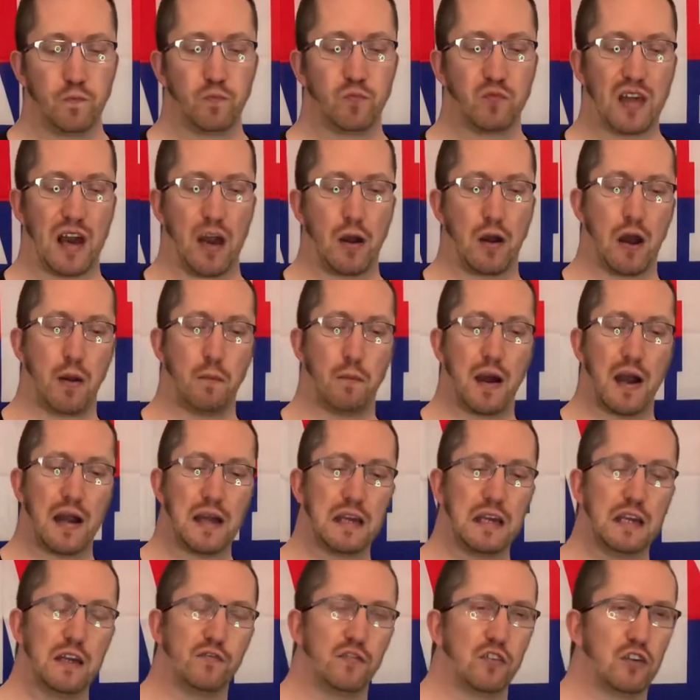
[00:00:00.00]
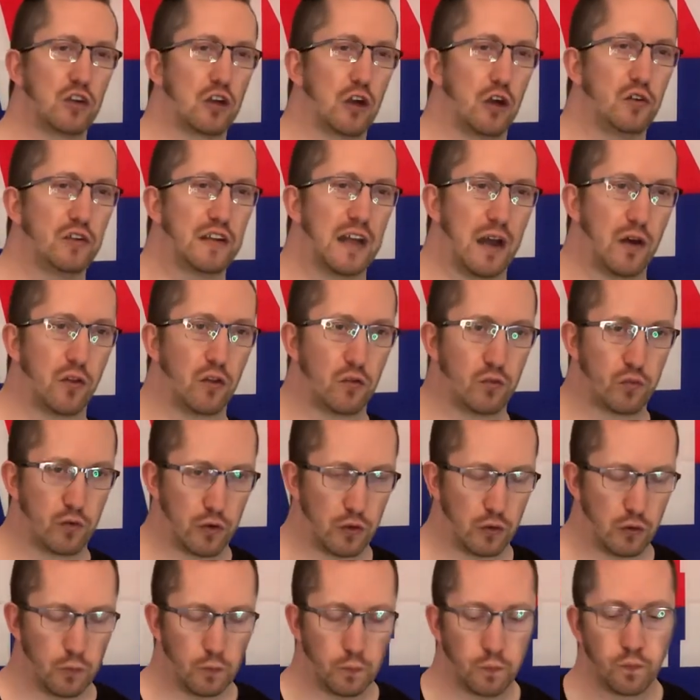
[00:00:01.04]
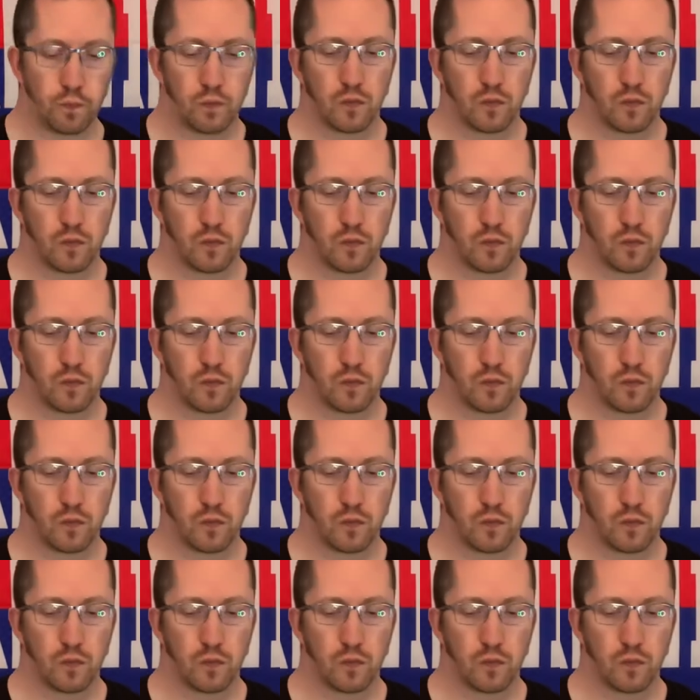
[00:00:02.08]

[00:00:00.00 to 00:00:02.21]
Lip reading: Now, I might even go down the route